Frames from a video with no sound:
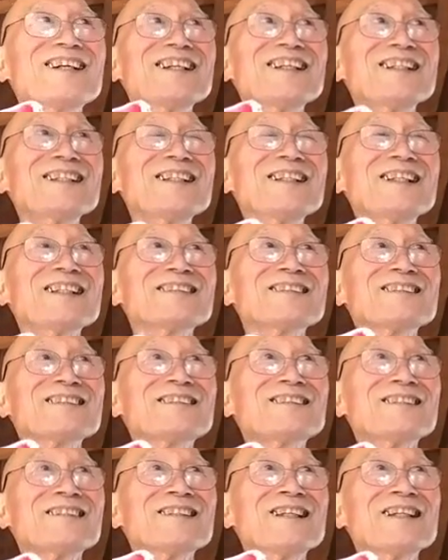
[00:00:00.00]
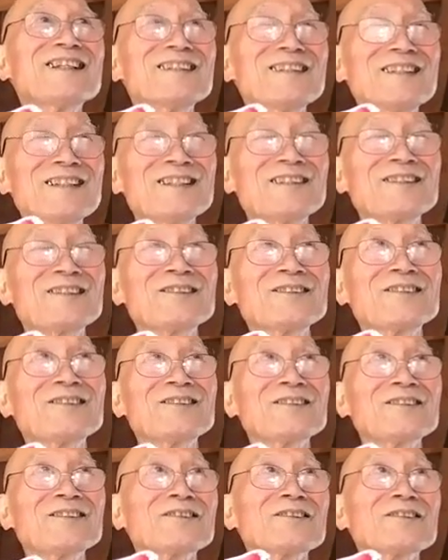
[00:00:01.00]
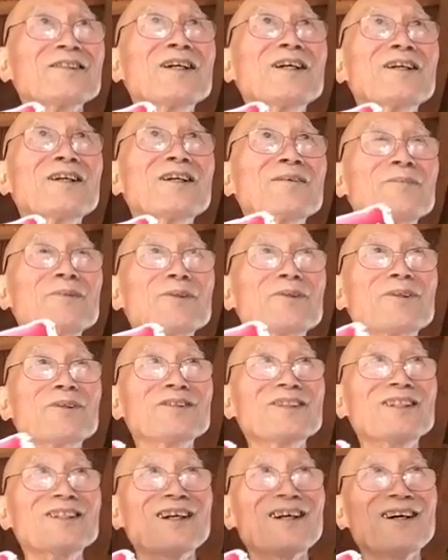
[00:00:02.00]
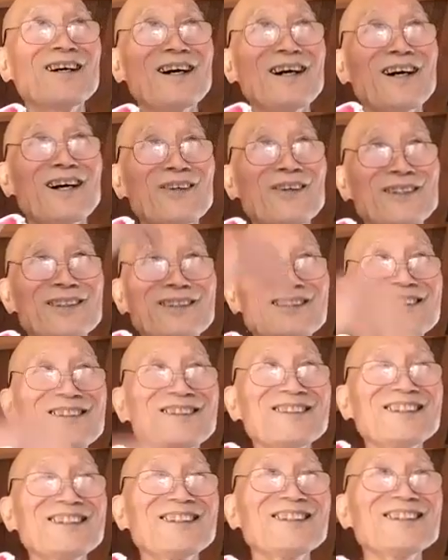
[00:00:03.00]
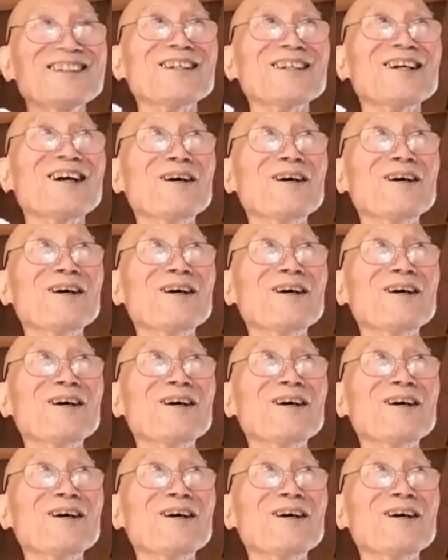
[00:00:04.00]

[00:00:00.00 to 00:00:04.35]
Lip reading: It doesn't need to do because our truth is